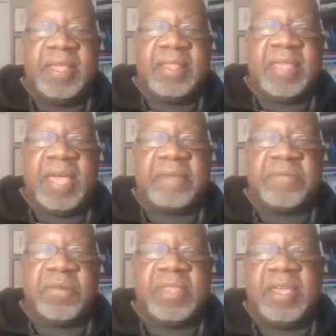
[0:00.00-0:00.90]

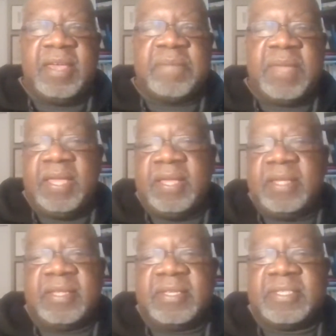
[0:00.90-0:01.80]
that for them
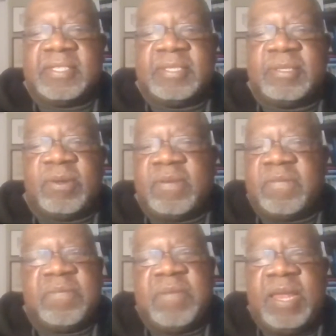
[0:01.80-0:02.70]
is sort
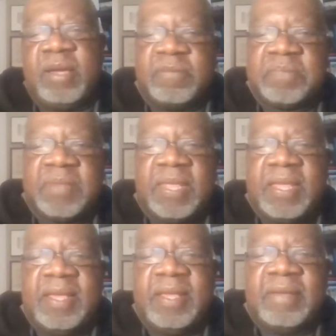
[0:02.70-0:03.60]
of,
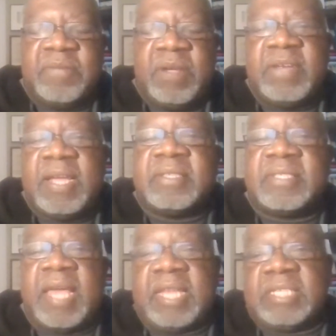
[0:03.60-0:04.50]
very
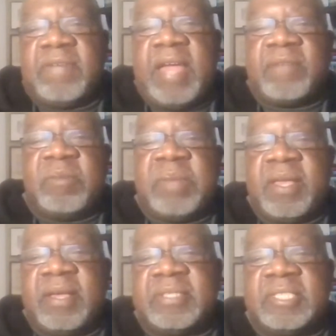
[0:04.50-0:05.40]
unsatisfactory,
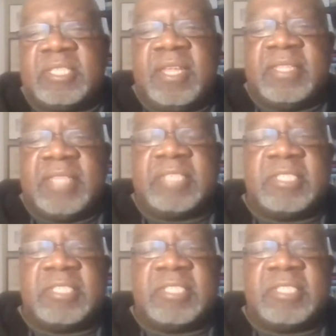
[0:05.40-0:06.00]
because that's